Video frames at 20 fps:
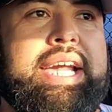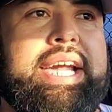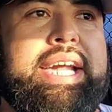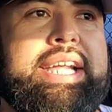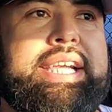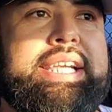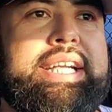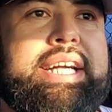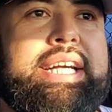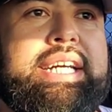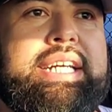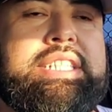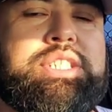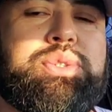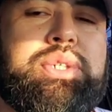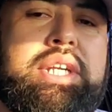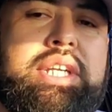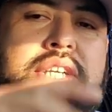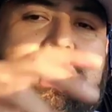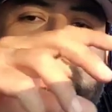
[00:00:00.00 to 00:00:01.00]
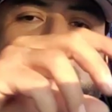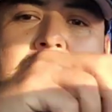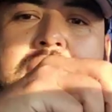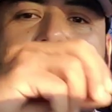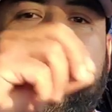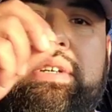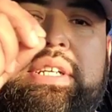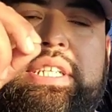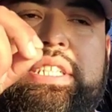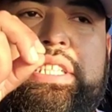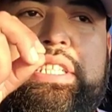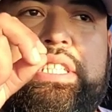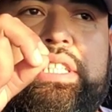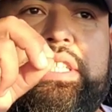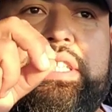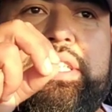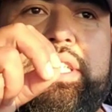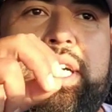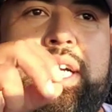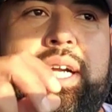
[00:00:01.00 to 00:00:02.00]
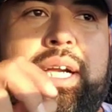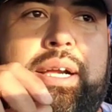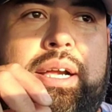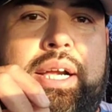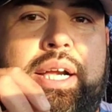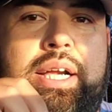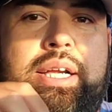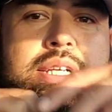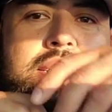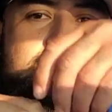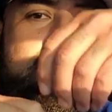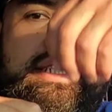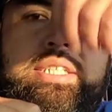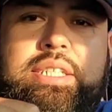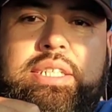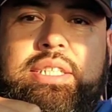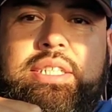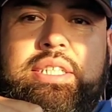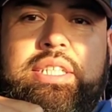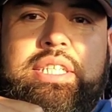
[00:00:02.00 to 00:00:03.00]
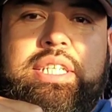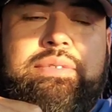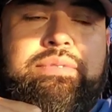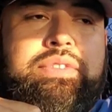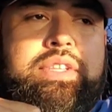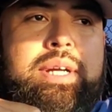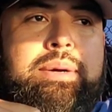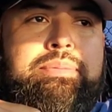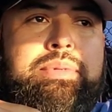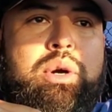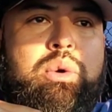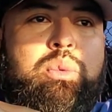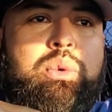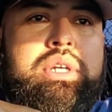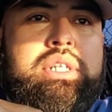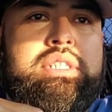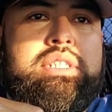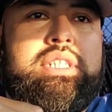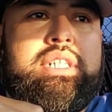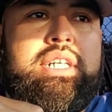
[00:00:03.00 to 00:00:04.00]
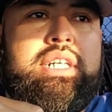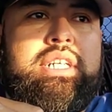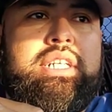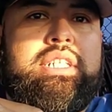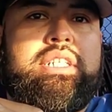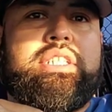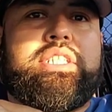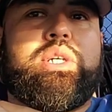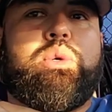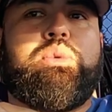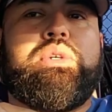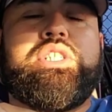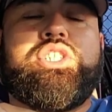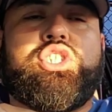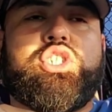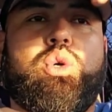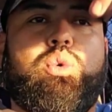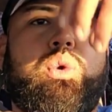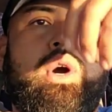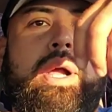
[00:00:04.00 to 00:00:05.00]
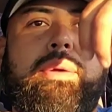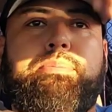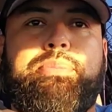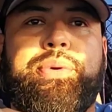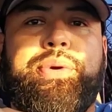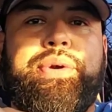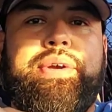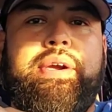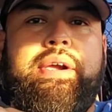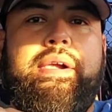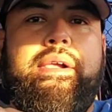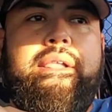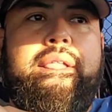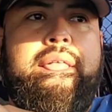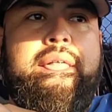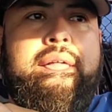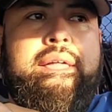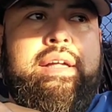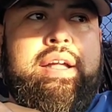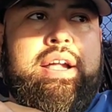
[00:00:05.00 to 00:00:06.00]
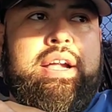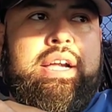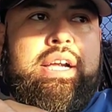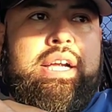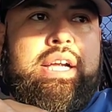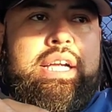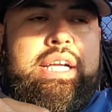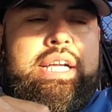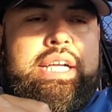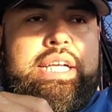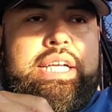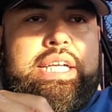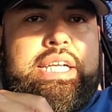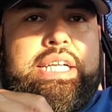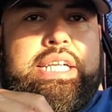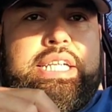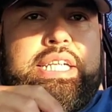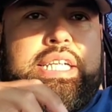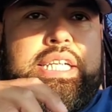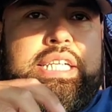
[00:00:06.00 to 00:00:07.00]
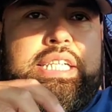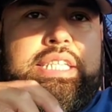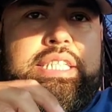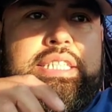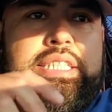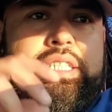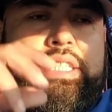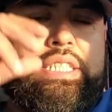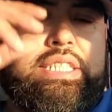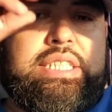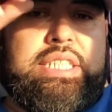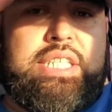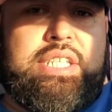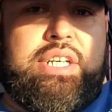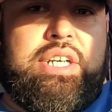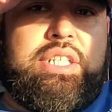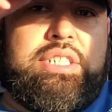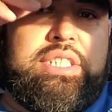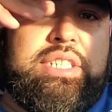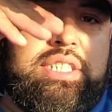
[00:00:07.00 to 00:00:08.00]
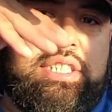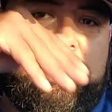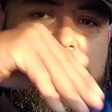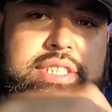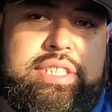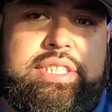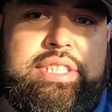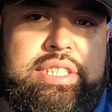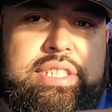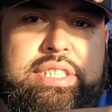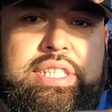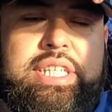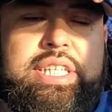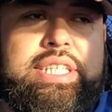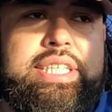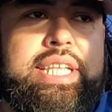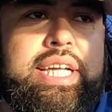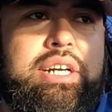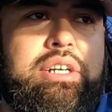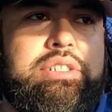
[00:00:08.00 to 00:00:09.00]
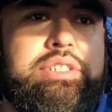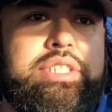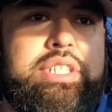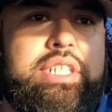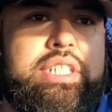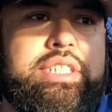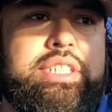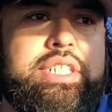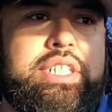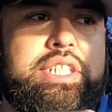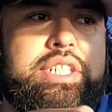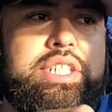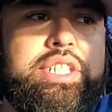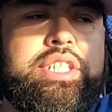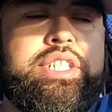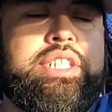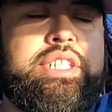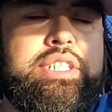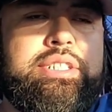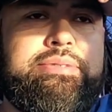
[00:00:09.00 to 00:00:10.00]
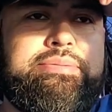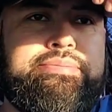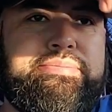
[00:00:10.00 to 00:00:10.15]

And I try to grab it. I lift up the wind the, the windshield wiper and the card just slid down the, the hood.